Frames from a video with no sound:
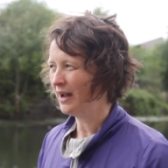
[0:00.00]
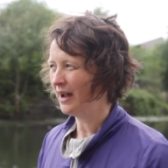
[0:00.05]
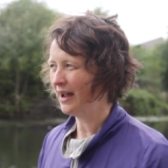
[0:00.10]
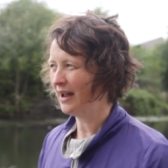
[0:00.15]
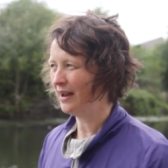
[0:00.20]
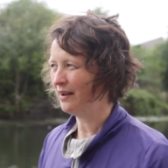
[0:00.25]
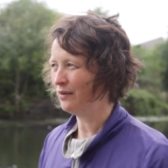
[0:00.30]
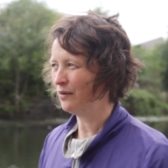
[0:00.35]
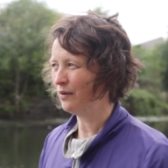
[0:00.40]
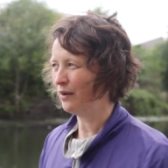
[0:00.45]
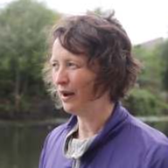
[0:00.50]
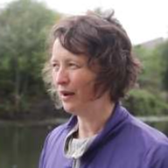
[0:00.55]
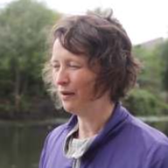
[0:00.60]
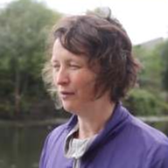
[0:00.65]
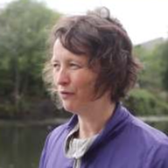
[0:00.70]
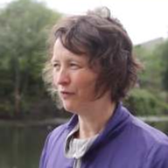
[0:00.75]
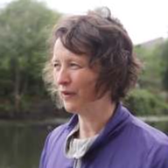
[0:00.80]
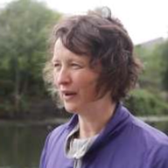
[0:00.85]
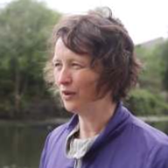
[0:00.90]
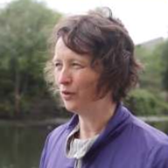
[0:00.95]

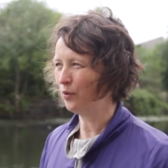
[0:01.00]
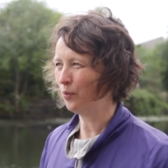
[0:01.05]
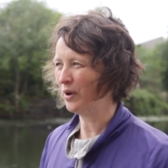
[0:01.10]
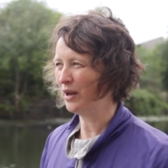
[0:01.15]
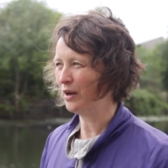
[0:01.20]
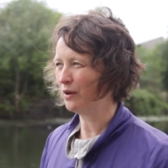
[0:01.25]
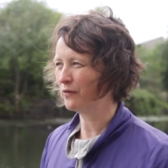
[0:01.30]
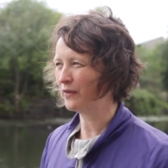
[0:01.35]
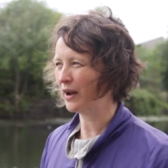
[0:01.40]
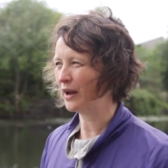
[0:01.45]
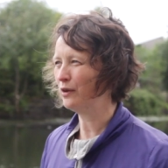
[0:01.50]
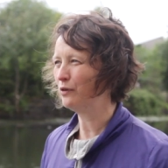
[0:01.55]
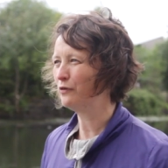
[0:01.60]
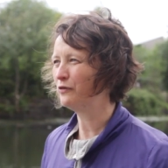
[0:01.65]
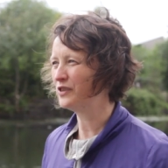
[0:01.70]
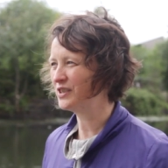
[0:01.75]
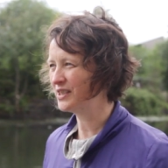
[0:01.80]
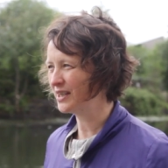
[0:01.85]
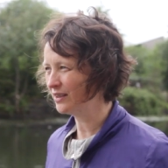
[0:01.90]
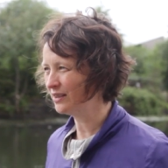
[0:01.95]
and find a way of kind of
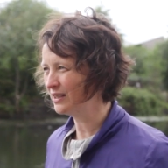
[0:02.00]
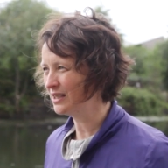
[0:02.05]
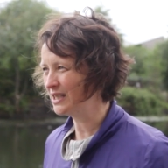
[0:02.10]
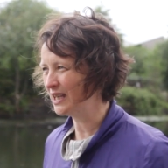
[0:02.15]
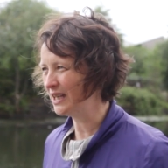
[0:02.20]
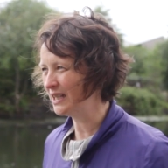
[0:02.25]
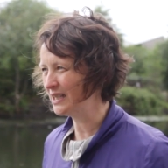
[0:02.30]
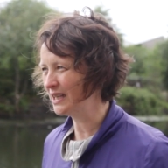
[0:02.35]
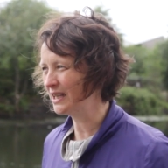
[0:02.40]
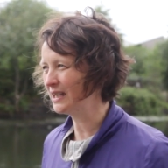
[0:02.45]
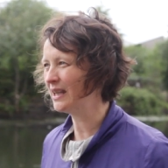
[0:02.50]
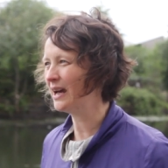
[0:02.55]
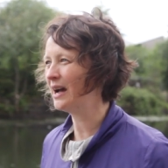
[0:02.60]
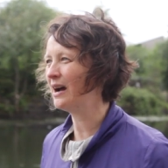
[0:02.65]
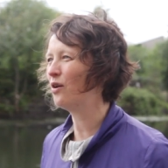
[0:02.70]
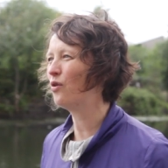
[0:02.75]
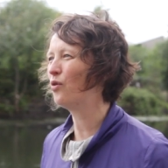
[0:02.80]
facilitating that